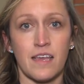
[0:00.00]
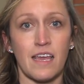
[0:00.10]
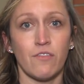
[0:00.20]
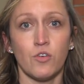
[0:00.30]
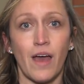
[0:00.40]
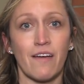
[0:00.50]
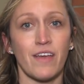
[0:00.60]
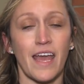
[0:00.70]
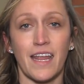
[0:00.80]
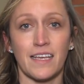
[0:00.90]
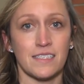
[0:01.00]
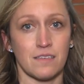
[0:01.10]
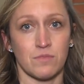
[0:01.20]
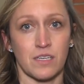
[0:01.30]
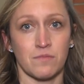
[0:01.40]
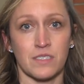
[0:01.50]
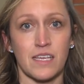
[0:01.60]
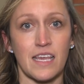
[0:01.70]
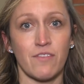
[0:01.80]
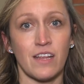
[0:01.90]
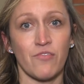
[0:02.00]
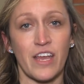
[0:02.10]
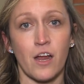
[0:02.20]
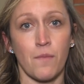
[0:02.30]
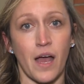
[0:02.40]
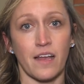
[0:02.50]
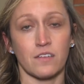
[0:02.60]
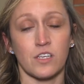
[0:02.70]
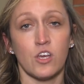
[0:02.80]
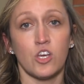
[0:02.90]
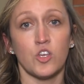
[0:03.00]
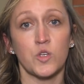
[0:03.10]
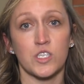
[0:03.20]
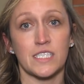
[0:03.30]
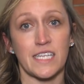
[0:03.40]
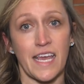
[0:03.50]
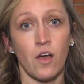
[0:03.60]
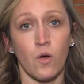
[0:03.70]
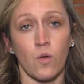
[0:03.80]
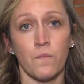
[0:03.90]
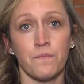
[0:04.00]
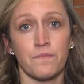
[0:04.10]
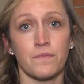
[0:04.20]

If you have any symptoms, even if they are mild, you should stay home,